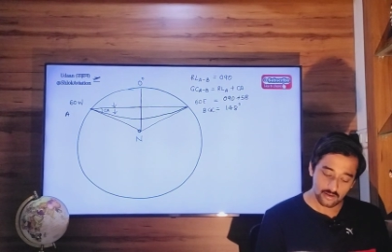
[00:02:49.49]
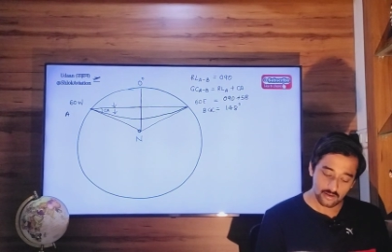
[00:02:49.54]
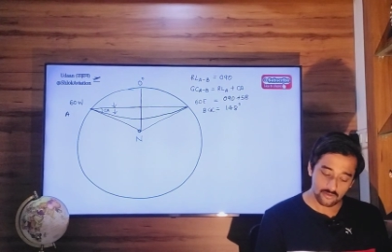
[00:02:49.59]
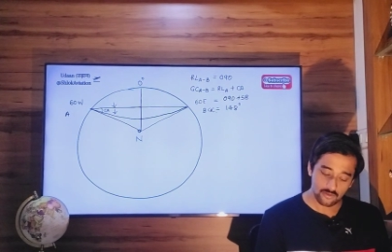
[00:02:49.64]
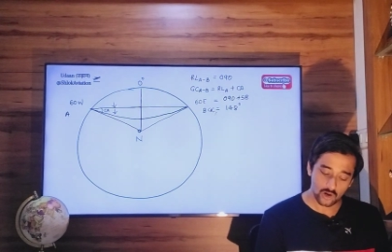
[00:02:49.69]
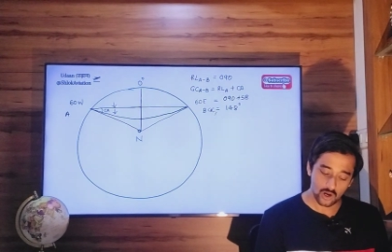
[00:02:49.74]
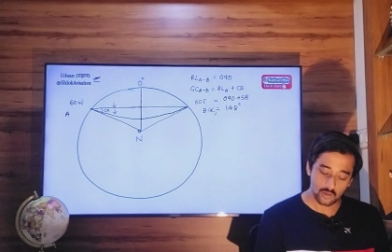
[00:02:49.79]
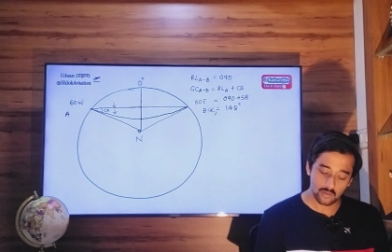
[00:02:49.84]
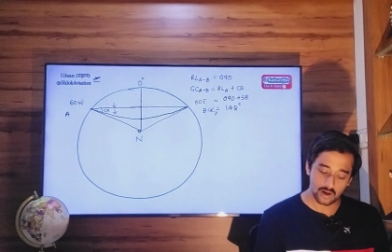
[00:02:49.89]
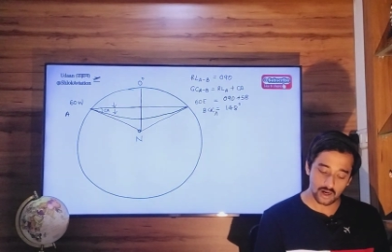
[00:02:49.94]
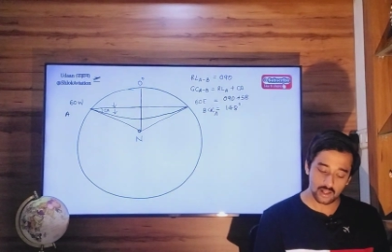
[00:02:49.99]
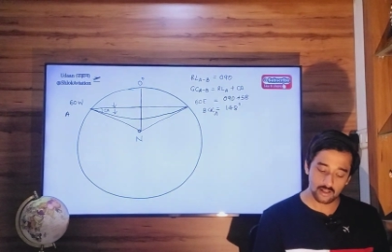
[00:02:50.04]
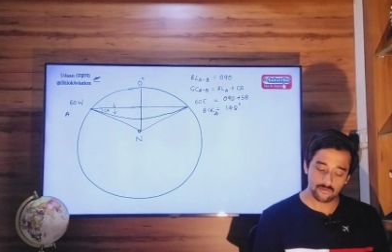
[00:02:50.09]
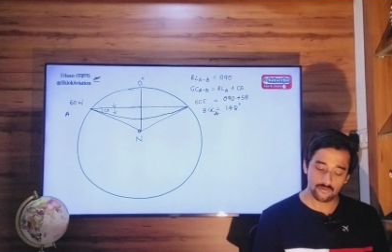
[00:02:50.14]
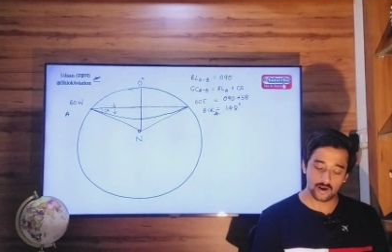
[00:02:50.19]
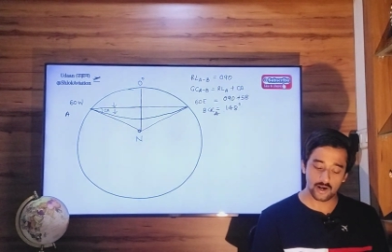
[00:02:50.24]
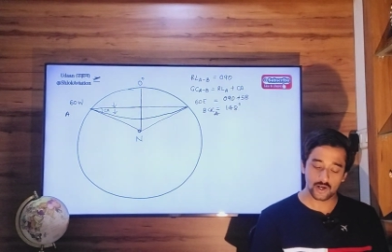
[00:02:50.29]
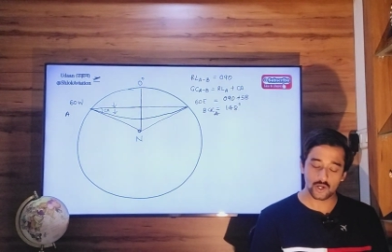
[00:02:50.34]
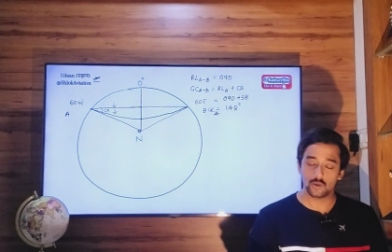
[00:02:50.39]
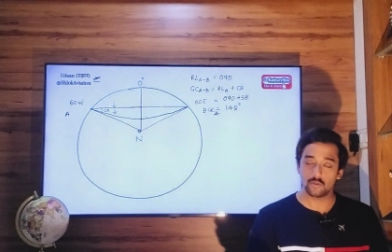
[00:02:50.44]
from
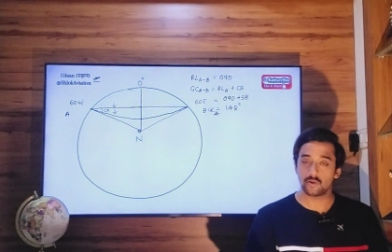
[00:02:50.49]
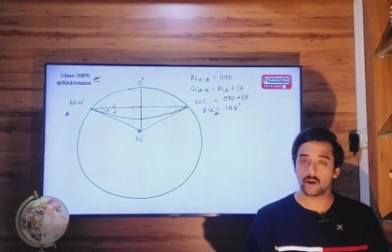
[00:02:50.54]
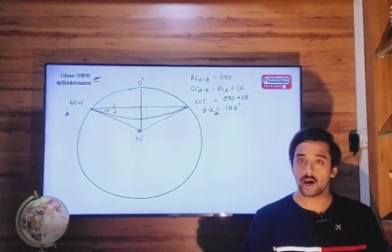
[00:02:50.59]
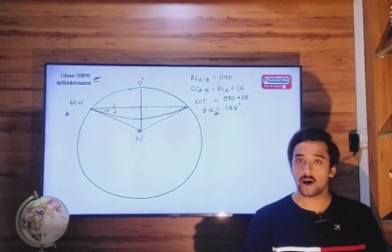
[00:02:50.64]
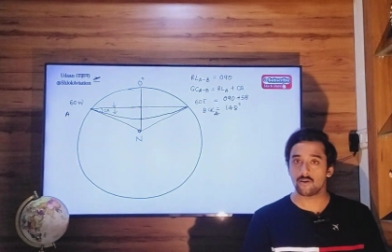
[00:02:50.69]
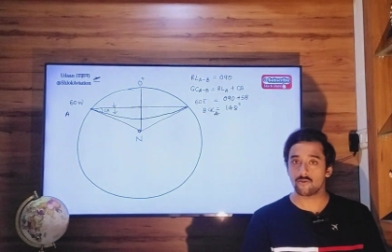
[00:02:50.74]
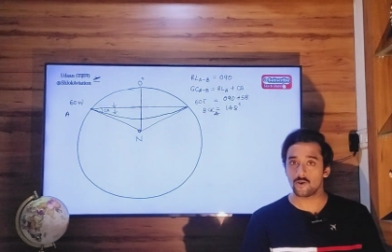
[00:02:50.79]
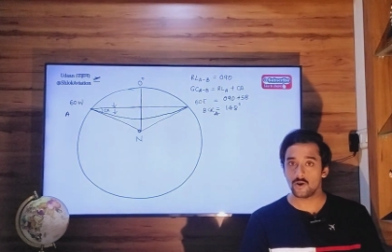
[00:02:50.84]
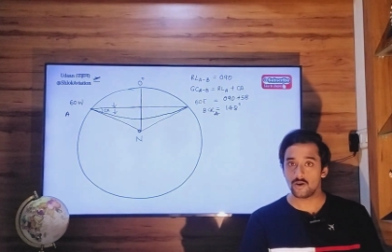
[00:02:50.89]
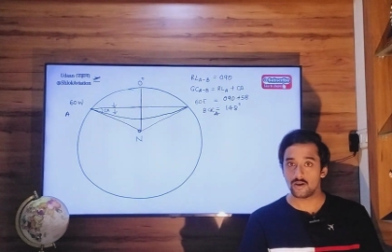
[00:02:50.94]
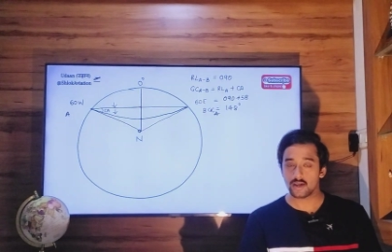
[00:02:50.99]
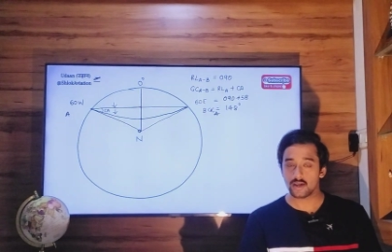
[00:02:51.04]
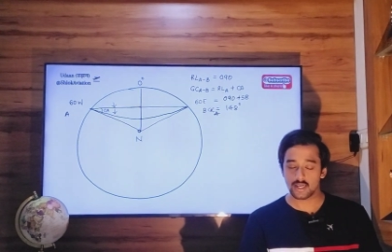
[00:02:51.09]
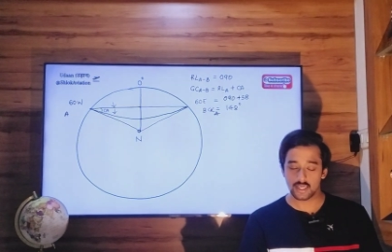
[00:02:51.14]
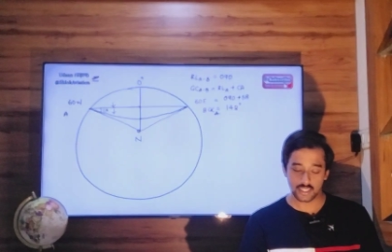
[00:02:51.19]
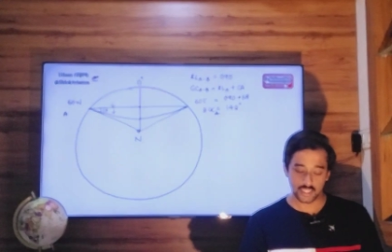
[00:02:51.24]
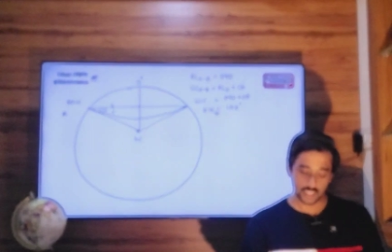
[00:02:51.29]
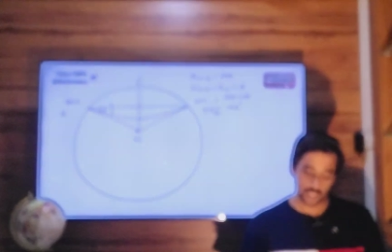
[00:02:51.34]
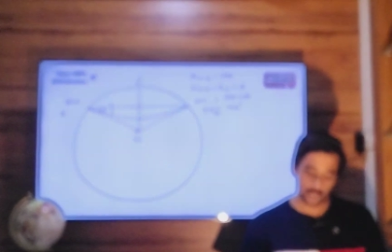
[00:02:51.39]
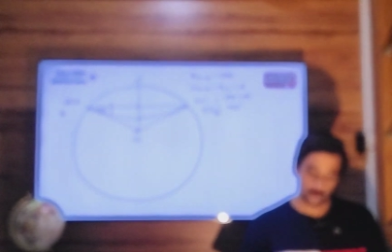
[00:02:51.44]
Alpha to Bravo
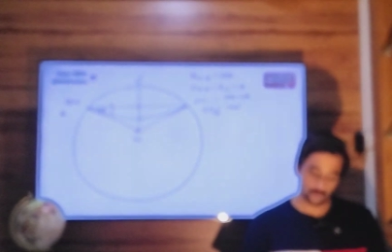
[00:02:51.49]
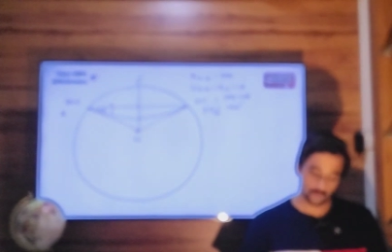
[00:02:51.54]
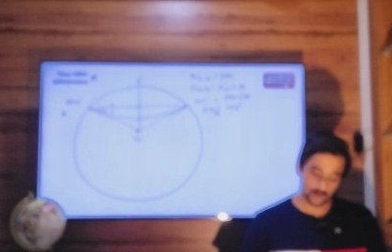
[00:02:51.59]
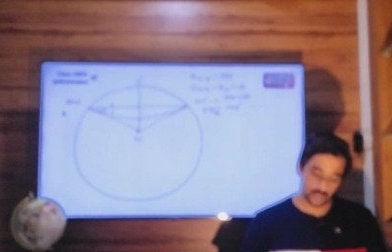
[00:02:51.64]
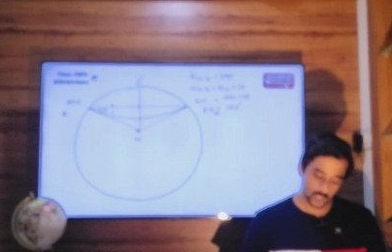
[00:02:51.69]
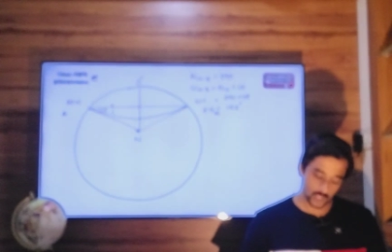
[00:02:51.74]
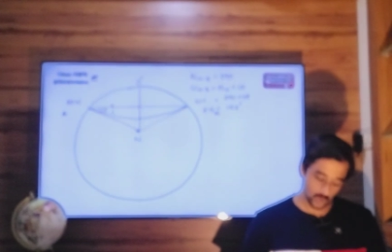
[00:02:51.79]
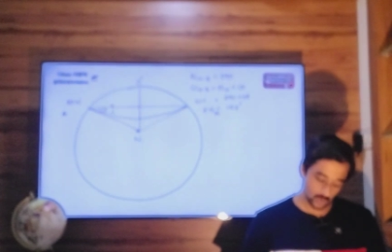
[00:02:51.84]
is equal to